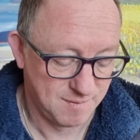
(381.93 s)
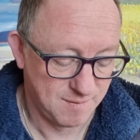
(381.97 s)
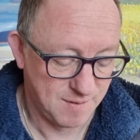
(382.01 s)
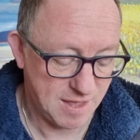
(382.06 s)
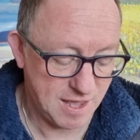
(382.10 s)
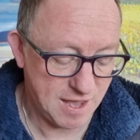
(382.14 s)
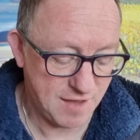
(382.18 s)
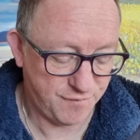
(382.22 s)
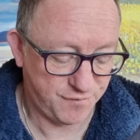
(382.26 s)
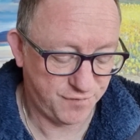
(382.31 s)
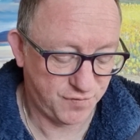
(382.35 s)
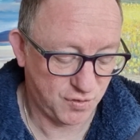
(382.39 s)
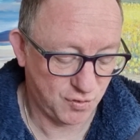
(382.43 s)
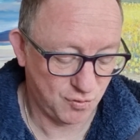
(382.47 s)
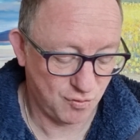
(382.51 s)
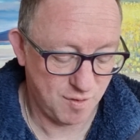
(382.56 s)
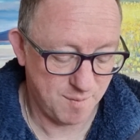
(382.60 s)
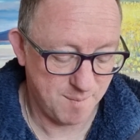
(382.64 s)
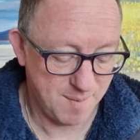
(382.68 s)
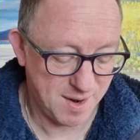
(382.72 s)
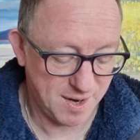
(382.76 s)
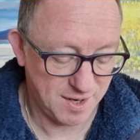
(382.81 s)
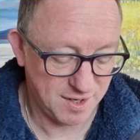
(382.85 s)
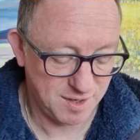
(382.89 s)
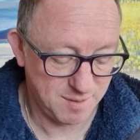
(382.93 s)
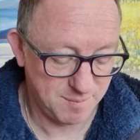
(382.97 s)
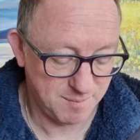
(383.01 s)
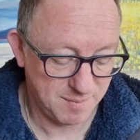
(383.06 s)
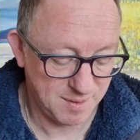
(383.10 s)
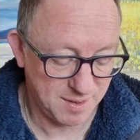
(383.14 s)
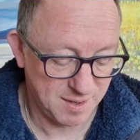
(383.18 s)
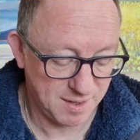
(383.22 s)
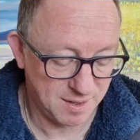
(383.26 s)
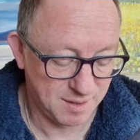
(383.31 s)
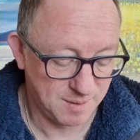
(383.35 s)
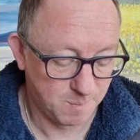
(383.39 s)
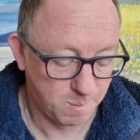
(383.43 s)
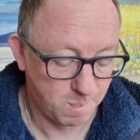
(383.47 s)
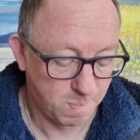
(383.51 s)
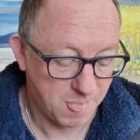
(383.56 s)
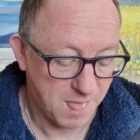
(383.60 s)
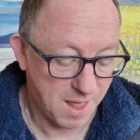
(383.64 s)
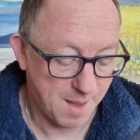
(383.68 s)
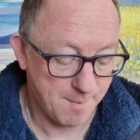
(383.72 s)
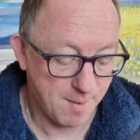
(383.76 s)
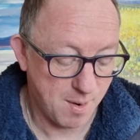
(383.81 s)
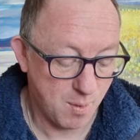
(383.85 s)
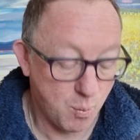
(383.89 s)
If you remain in me,
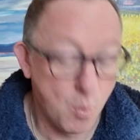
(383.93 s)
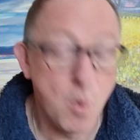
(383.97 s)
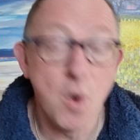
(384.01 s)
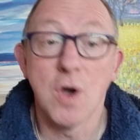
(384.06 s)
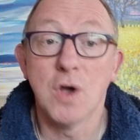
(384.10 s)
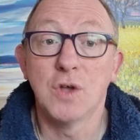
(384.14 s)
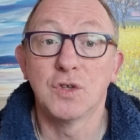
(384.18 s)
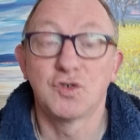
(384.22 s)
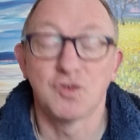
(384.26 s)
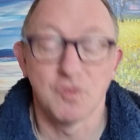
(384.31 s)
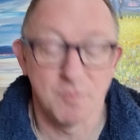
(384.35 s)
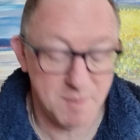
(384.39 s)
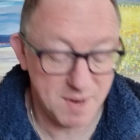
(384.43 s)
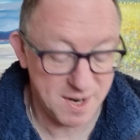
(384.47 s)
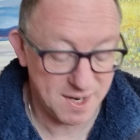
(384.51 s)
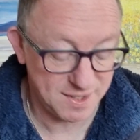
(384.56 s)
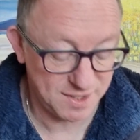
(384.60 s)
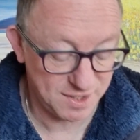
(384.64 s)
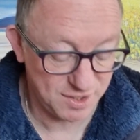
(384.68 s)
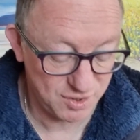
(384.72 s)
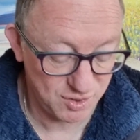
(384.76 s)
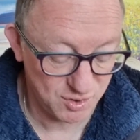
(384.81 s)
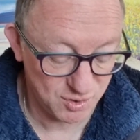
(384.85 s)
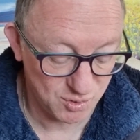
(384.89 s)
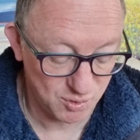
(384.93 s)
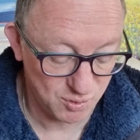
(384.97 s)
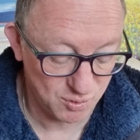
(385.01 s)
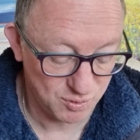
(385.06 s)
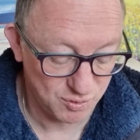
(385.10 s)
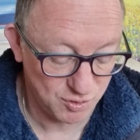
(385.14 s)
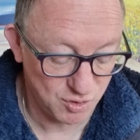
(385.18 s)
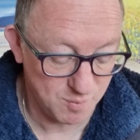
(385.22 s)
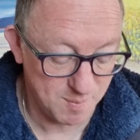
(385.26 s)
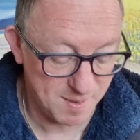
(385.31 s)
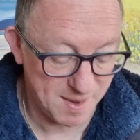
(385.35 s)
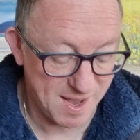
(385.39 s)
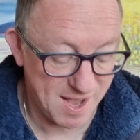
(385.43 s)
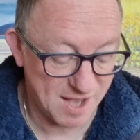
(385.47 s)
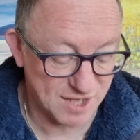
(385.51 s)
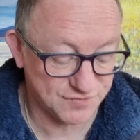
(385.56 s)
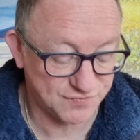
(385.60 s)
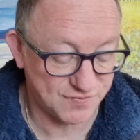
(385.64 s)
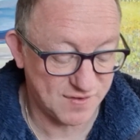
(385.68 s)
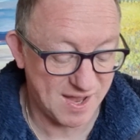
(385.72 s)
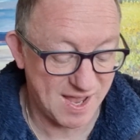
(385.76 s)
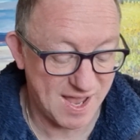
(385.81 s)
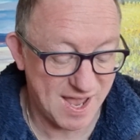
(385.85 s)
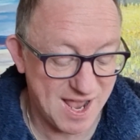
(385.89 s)
and my words remain in you, you may ask
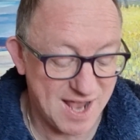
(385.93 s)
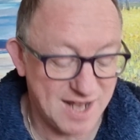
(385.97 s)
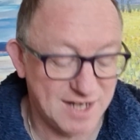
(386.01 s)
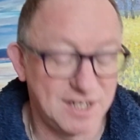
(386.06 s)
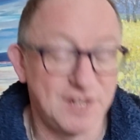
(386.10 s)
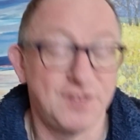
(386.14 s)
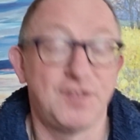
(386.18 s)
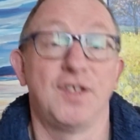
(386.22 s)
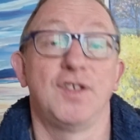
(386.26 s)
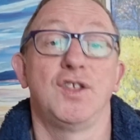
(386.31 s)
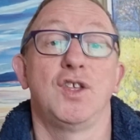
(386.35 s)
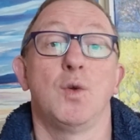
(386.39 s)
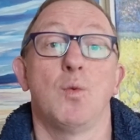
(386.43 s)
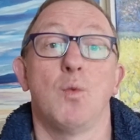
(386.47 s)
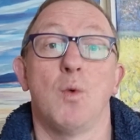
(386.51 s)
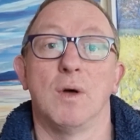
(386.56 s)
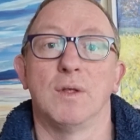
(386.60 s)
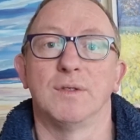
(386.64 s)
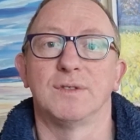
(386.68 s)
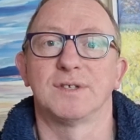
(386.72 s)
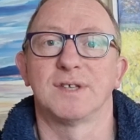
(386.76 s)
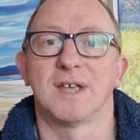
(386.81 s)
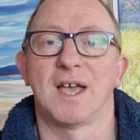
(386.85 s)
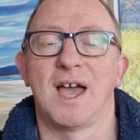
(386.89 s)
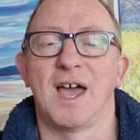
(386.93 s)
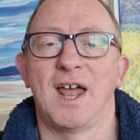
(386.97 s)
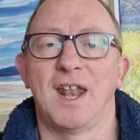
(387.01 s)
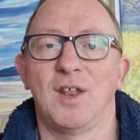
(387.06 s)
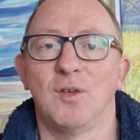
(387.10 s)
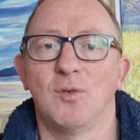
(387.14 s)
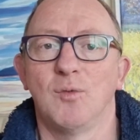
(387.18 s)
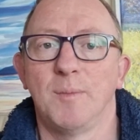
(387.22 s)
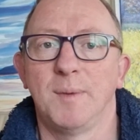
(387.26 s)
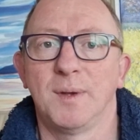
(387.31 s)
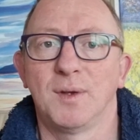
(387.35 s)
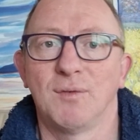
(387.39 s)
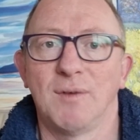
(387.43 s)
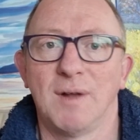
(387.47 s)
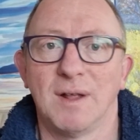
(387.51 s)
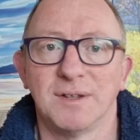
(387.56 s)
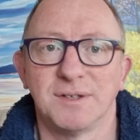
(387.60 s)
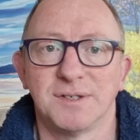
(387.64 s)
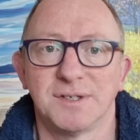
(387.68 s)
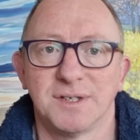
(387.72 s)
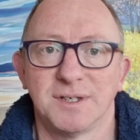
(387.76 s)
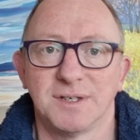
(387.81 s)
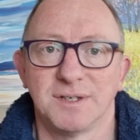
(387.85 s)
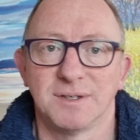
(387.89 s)
for anything you want, and it will be
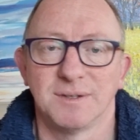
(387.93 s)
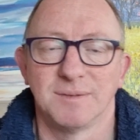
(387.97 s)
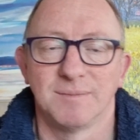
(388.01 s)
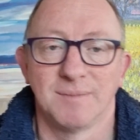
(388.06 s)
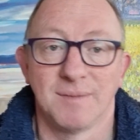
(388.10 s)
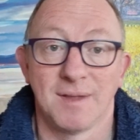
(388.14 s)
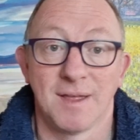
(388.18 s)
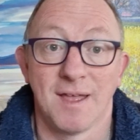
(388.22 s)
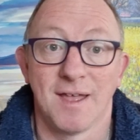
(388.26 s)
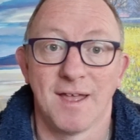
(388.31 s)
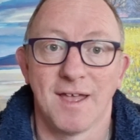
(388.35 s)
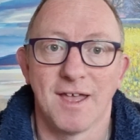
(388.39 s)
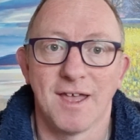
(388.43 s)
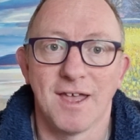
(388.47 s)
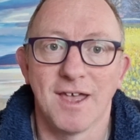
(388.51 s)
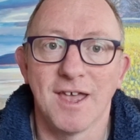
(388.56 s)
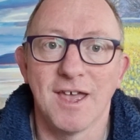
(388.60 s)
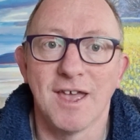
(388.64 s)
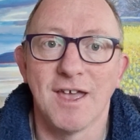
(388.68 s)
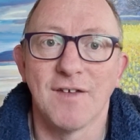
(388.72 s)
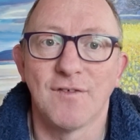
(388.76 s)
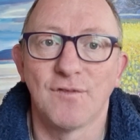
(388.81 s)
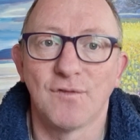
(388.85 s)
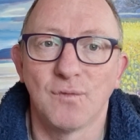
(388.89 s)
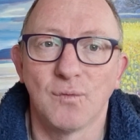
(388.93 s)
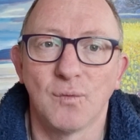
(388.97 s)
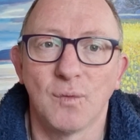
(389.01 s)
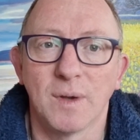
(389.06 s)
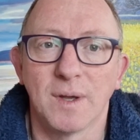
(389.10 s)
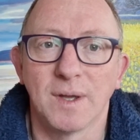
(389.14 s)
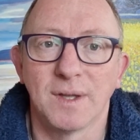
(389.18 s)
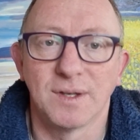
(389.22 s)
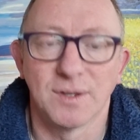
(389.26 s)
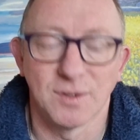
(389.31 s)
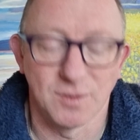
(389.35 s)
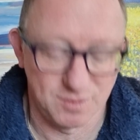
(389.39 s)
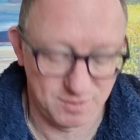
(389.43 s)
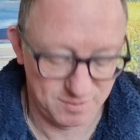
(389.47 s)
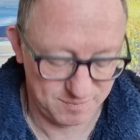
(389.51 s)
granted. If we do.